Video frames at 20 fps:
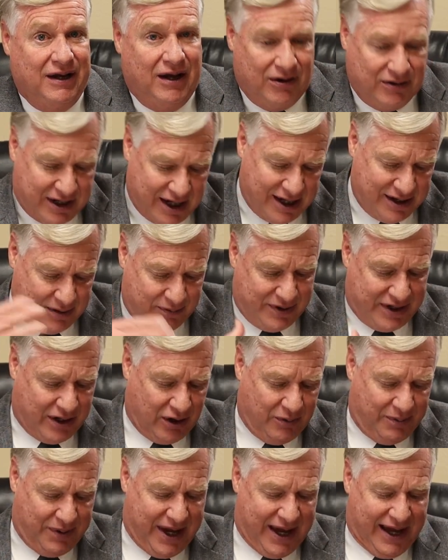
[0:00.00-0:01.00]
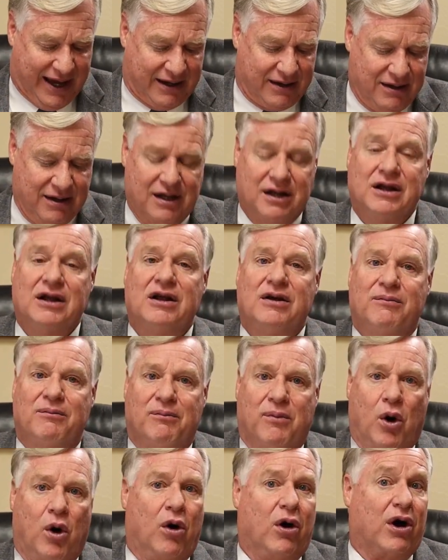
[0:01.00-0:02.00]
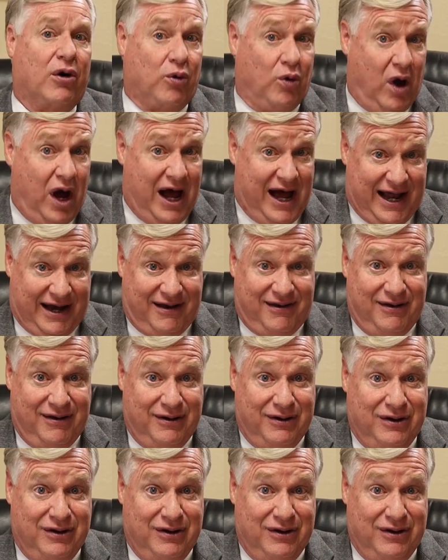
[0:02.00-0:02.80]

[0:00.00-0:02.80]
Okay, then we go back. More what?